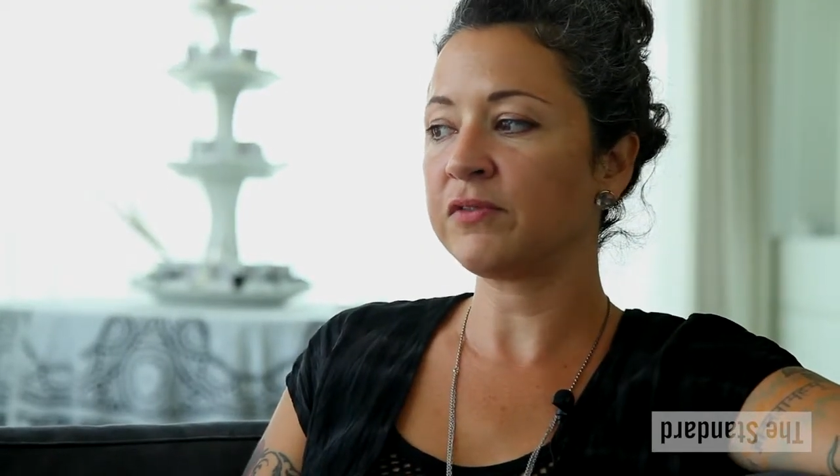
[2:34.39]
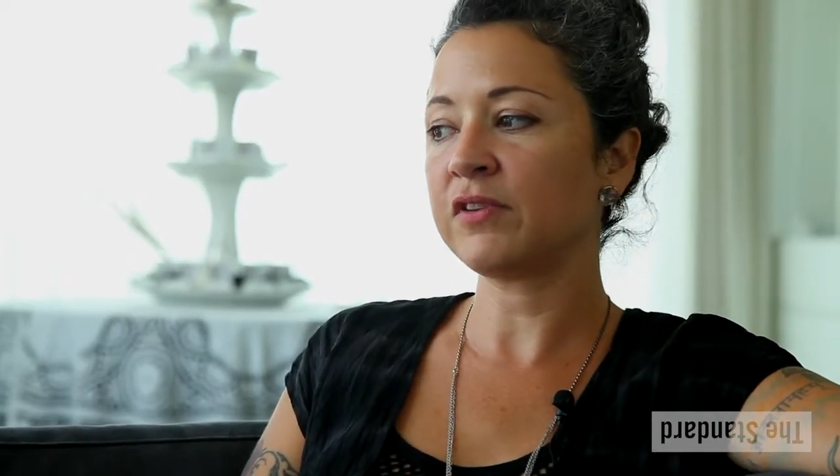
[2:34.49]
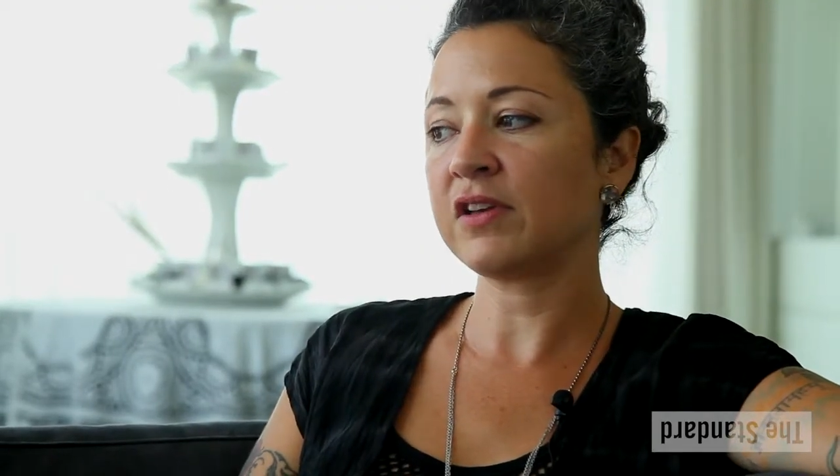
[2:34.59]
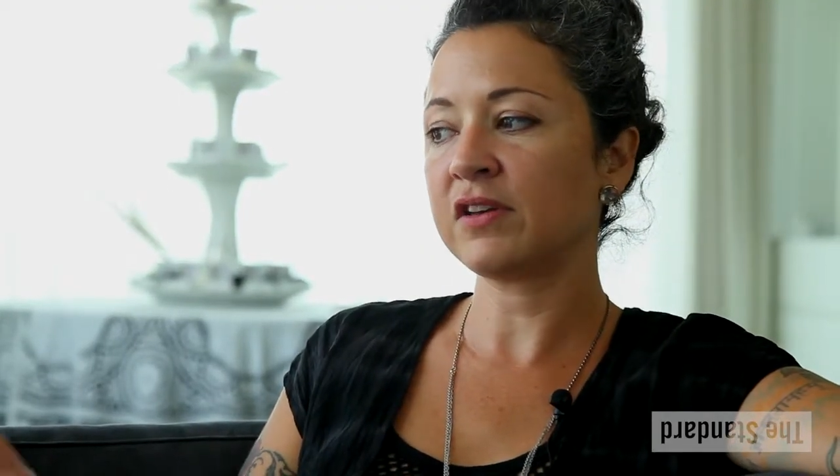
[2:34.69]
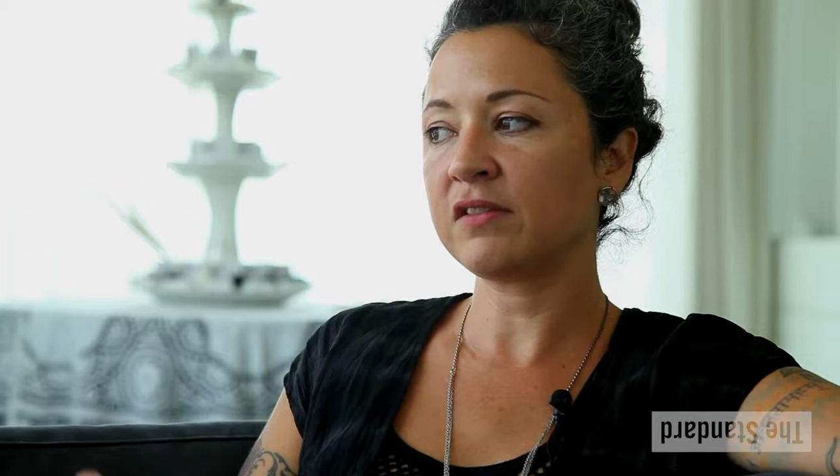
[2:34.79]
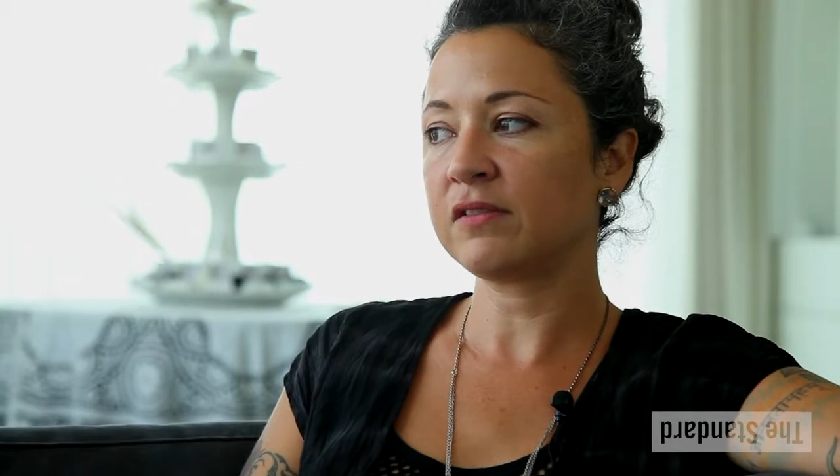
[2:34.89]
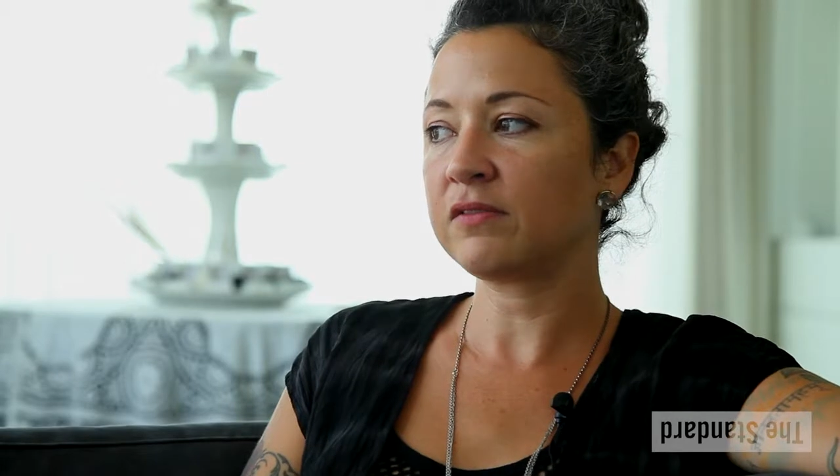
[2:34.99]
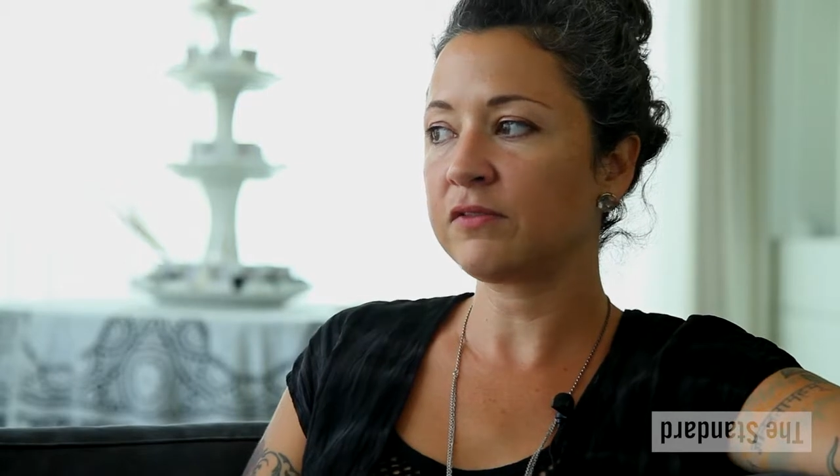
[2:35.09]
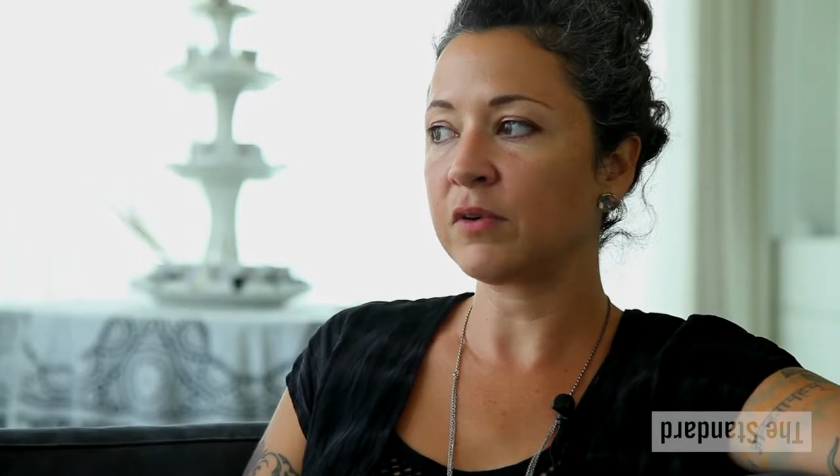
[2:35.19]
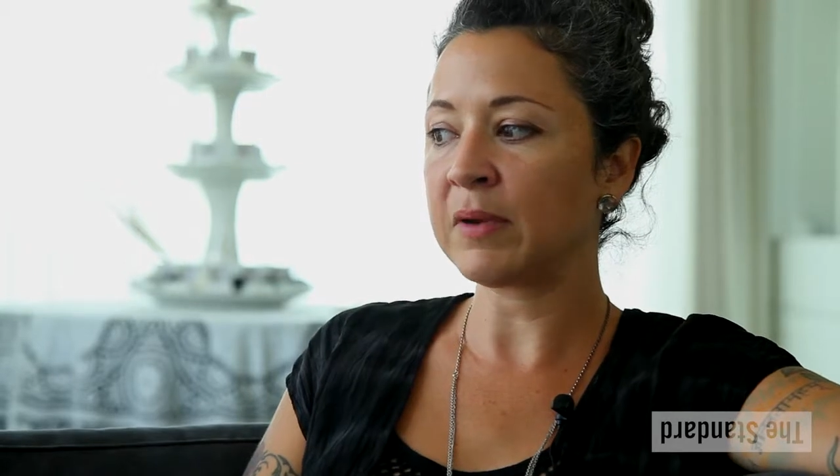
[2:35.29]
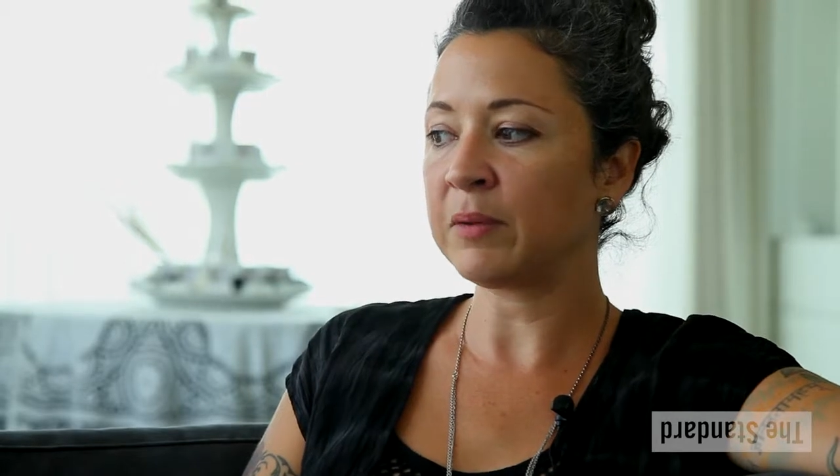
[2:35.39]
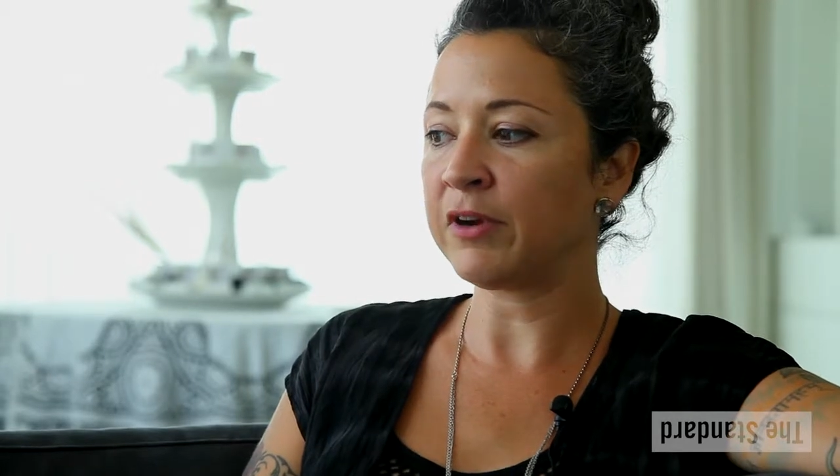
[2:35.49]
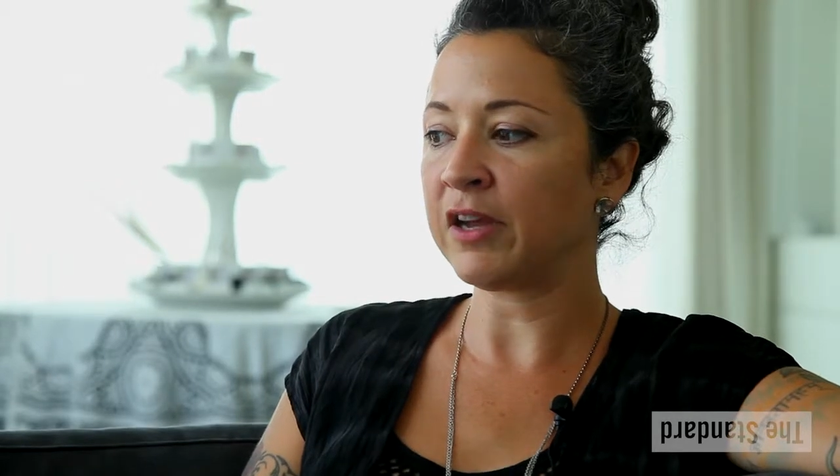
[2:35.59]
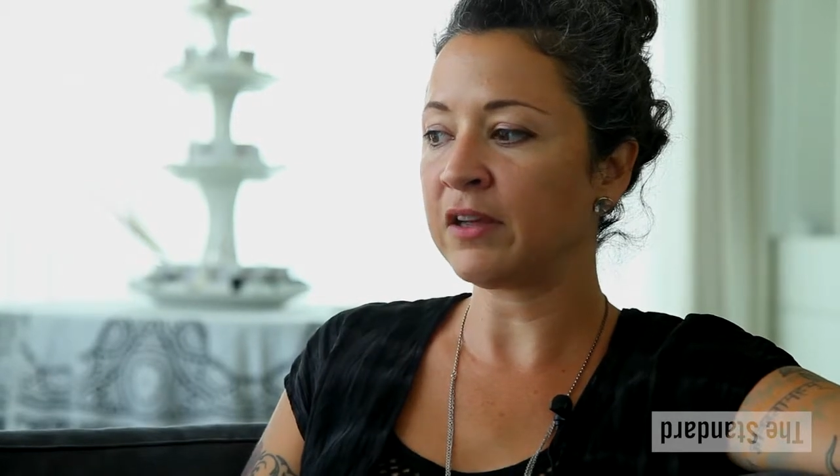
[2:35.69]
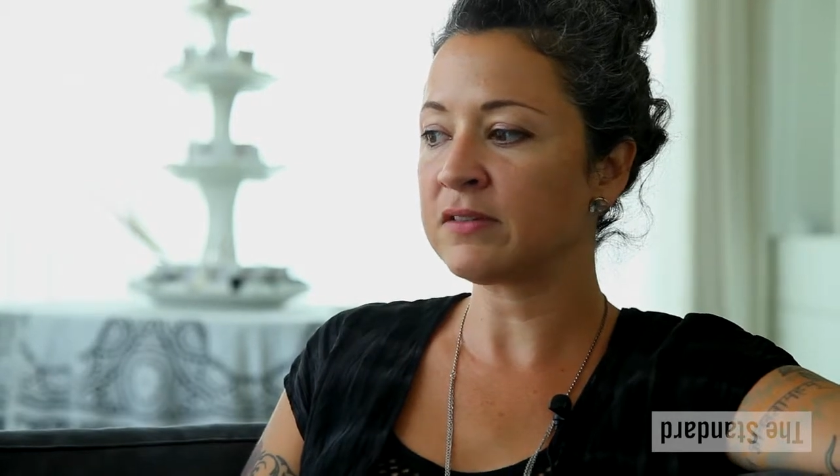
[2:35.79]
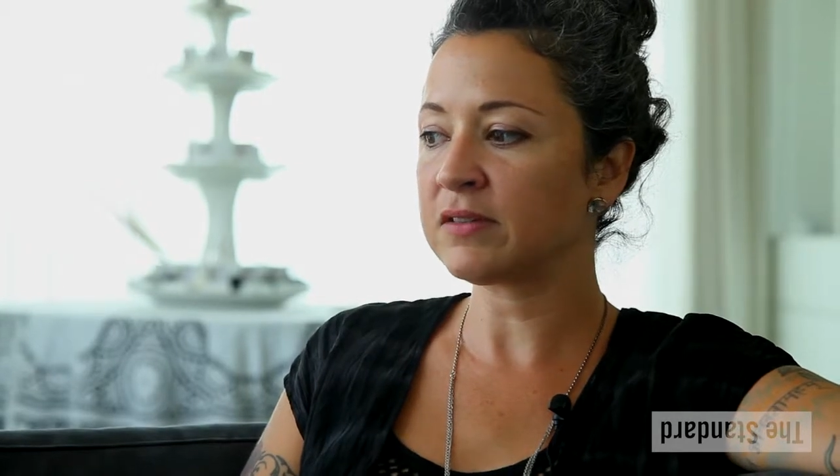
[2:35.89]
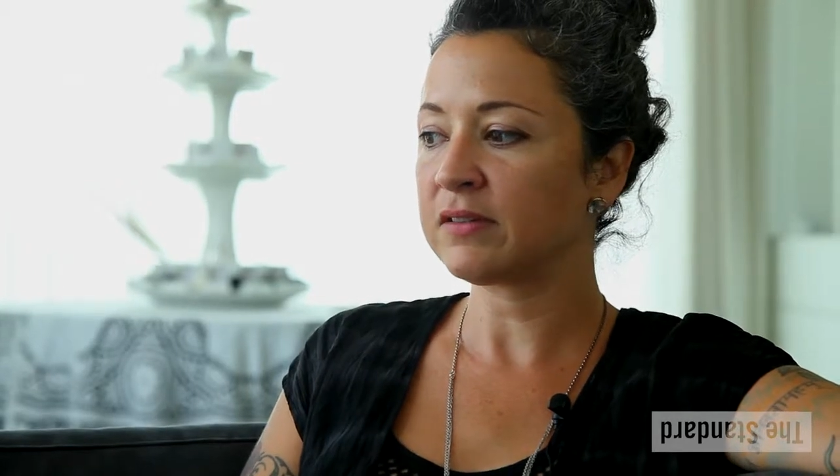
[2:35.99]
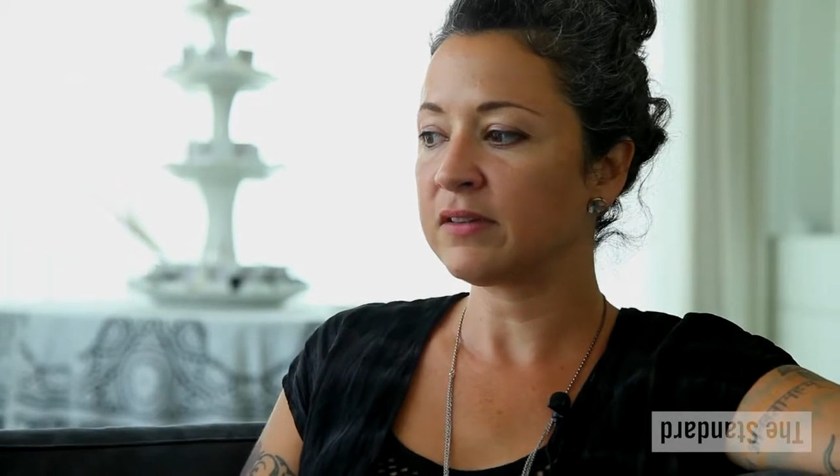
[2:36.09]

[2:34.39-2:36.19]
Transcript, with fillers: for the for my brand,